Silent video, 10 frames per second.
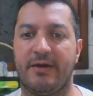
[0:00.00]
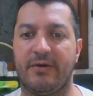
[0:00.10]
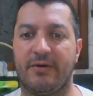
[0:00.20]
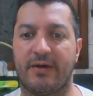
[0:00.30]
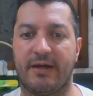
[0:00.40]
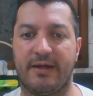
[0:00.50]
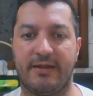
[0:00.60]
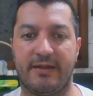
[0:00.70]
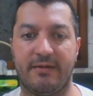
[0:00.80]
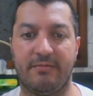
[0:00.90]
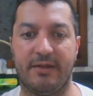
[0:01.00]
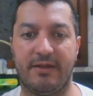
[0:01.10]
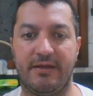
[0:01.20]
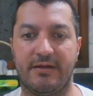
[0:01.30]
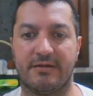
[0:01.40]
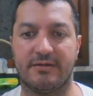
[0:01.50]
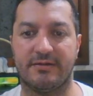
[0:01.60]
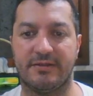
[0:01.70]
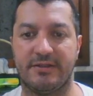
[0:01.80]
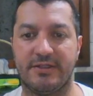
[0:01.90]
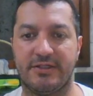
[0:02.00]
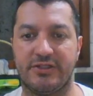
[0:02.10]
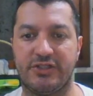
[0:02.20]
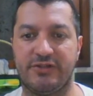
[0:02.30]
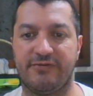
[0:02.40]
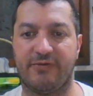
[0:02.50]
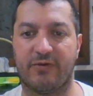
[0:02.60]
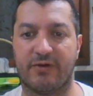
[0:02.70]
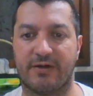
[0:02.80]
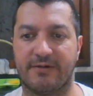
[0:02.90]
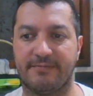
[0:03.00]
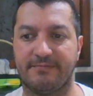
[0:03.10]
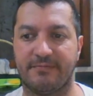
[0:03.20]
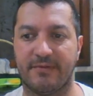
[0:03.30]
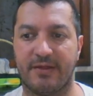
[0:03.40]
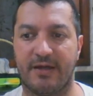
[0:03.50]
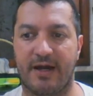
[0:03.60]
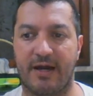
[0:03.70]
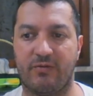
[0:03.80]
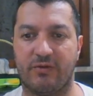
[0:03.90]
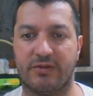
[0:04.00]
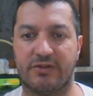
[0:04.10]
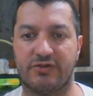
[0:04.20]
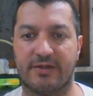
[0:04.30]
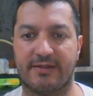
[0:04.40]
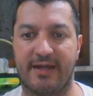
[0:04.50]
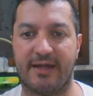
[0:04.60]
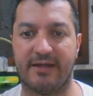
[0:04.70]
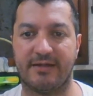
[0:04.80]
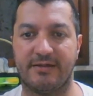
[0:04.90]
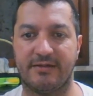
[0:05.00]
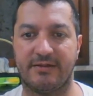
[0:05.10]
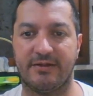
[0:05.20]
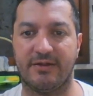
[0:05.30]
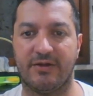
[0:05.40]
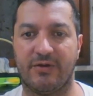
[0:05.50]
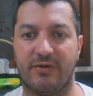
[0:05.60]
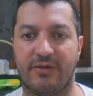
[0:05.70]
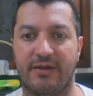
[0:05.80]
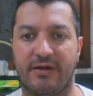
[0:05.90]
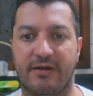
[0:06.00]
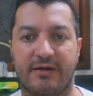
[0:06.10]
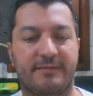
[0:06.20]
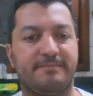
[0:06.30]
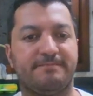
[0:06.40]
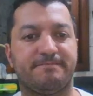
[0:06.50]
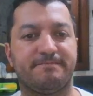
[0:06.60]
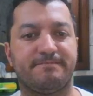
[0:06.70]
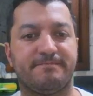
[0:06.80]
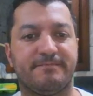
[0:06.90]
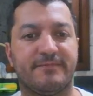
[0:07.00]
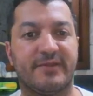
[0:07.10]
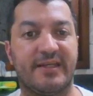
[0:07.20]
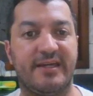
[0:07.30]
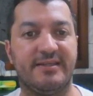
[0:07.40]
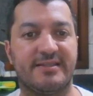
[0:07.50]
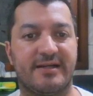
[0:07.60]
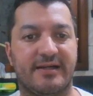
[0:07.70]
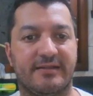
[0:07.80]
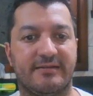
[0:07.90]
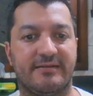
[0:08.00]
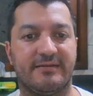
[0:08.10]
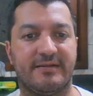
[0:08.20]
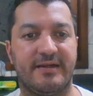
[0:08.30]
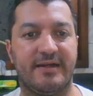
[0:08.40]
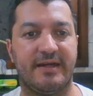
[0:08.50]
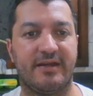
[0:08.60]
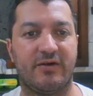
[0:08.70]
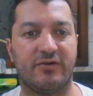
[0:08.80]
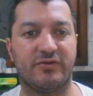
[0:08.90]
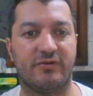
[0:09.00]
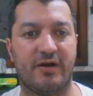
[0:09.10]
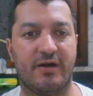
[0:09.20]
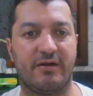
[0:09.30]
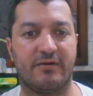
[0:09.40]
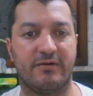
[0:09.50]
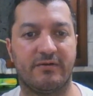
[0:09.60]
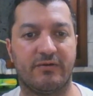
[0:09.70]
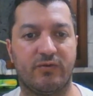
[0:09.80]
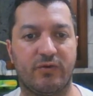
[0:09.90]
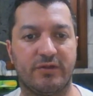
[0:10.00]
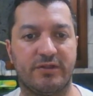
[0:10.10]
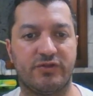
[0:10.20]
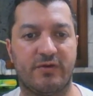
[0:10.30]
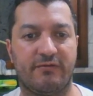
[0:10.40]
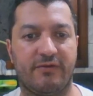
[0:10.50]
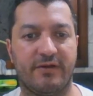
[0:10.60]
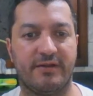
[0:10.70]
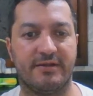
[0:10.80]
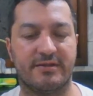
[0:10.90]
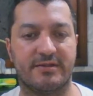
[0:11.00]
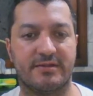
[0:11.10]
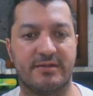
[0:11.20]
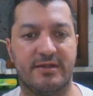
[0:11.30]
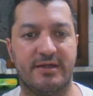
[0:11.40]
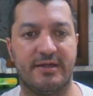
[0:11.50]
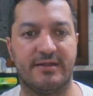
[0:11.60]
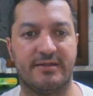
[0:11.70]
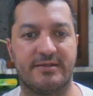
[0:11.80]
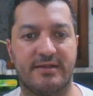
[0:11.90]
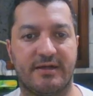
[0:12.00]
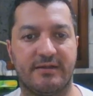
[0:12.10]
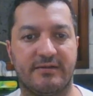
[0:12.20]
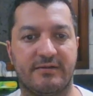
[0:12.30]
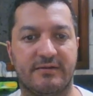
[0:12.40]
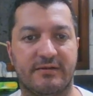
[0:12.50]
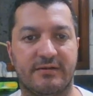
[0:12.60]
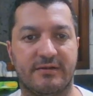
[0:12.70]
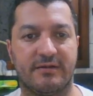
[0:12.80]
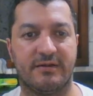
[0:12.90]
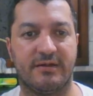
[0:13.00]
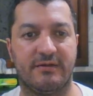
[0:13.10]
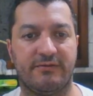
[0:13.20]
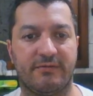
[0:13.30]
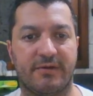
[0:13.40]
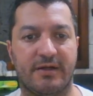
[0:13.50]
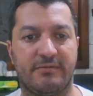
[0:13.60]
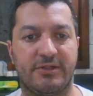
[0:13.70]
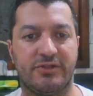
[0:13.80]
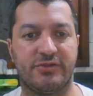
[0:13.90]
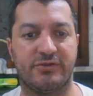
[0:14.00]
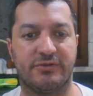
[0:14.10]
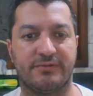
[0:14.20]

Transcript: Okay, then I played here g4. I wanted to attack on the king side, and also I wanted to avoid this knight from coming to